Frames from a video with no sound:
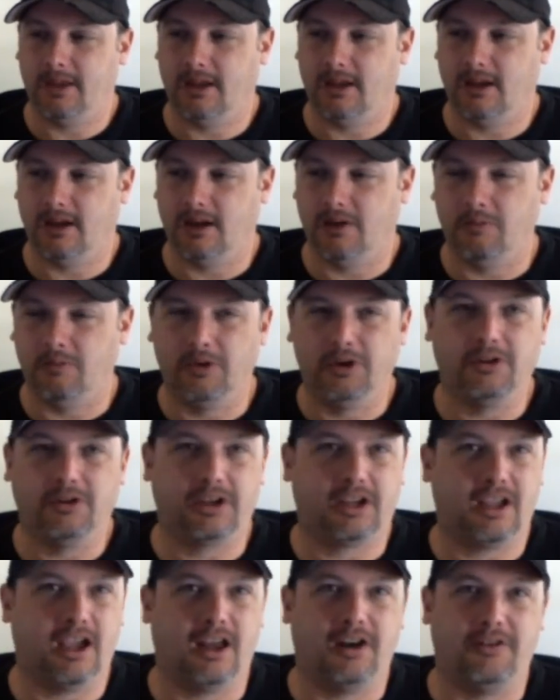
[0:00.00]
I'm
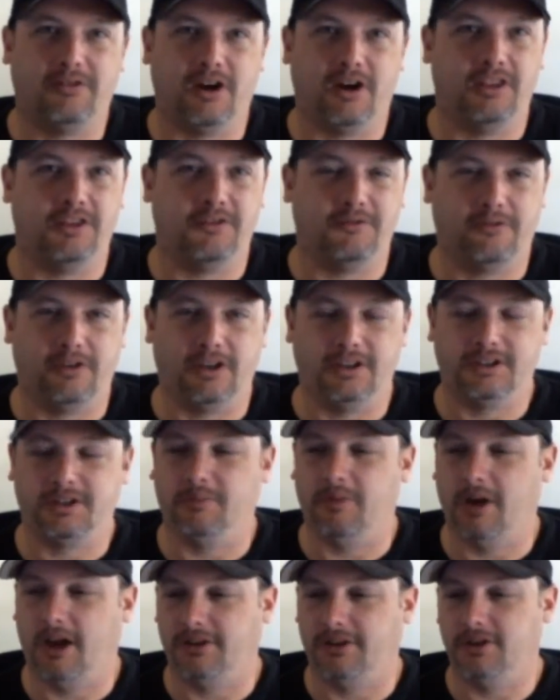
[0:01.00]
really kind of on the fence
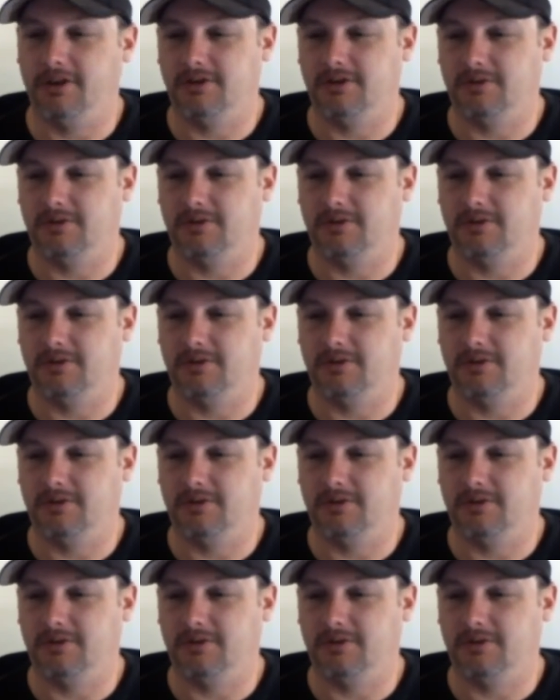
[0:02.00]
about this